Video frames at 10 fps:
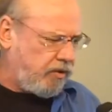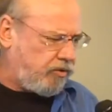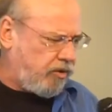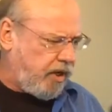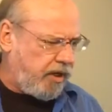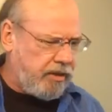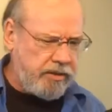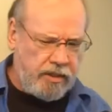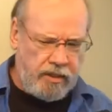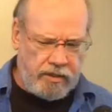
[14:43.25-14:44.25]

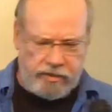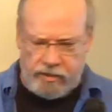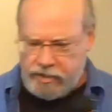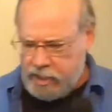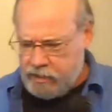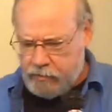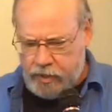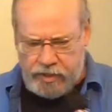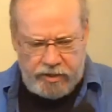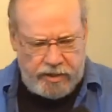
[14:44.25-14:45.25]
trials, in all your
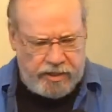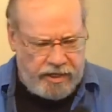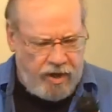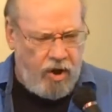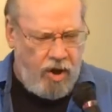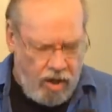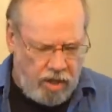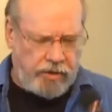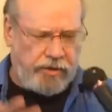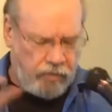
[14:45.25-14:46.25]
celebrations, in
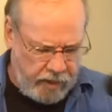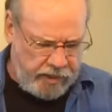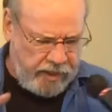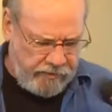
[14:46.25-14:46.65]
all your way,